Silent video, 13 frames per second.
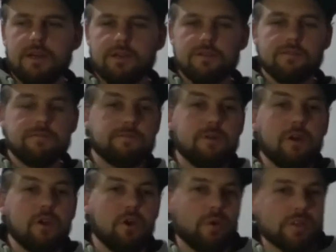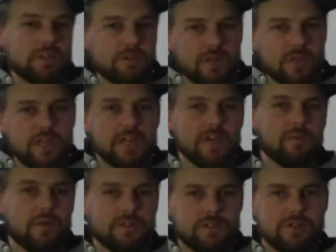follow what your ear
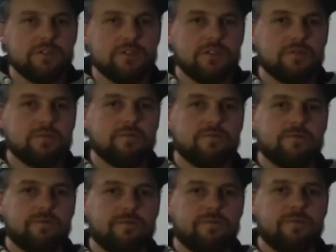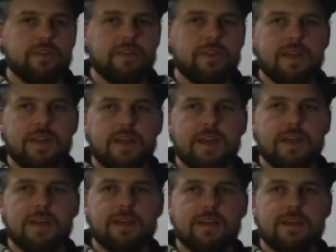wants to do, and